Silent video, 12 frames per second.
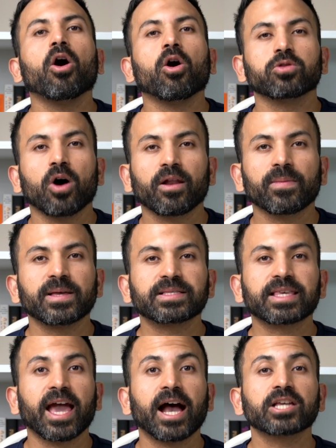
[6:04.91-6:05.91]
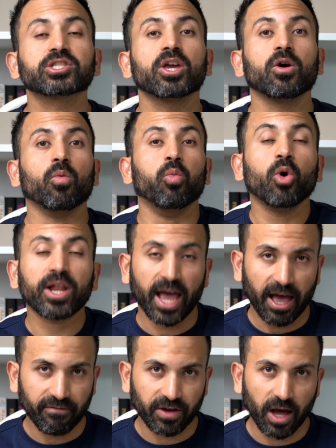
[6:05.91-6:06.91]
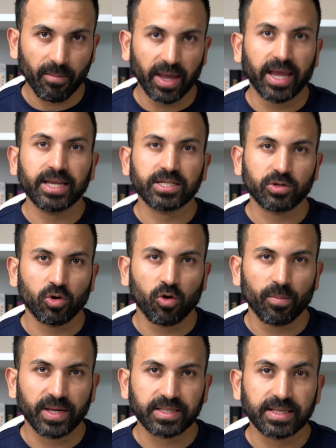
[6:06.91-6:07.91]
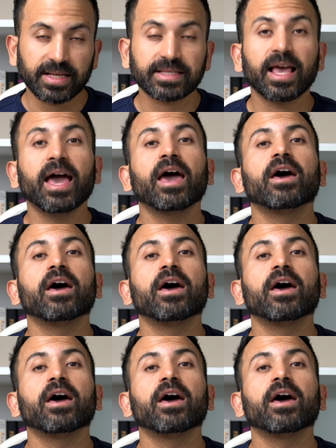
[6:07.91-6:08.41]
A lot of this cash would have come into your business.